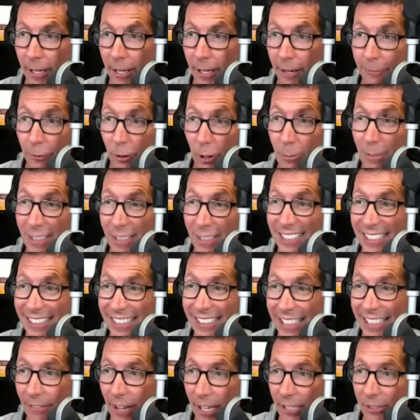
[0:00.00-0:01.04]
a firm
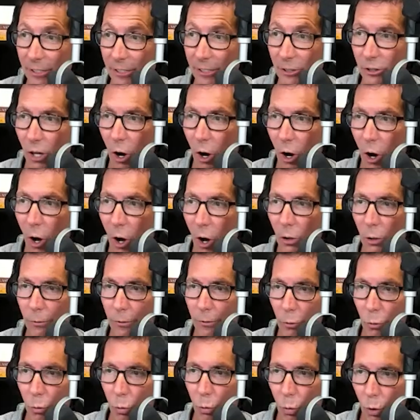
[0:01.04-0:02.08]
assisting investors all
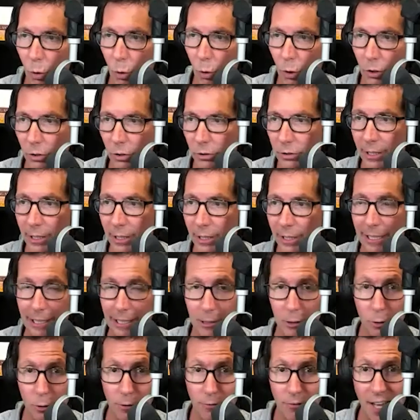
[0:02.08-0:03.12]
over the world
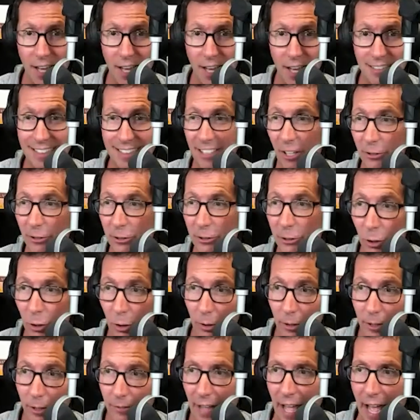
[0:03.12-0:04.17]
to invest in
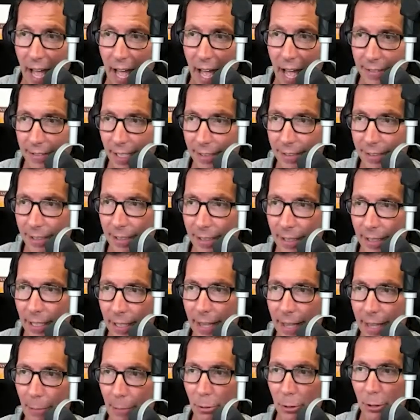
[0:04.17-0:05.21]
alternative assets
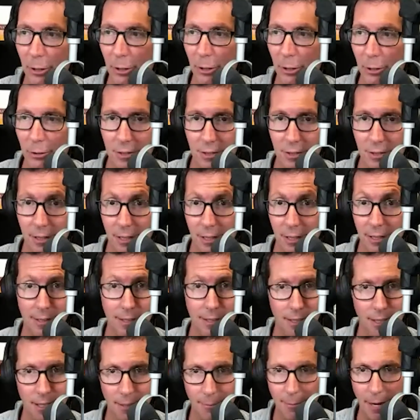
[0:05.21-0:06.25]
that produce
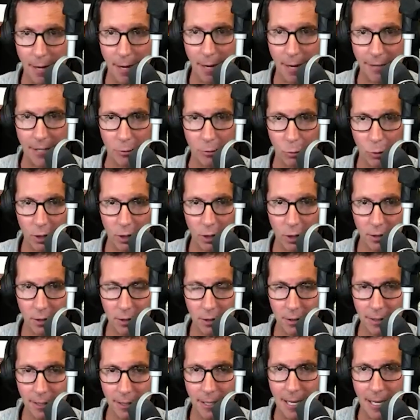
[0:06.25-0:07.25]
my favorite word,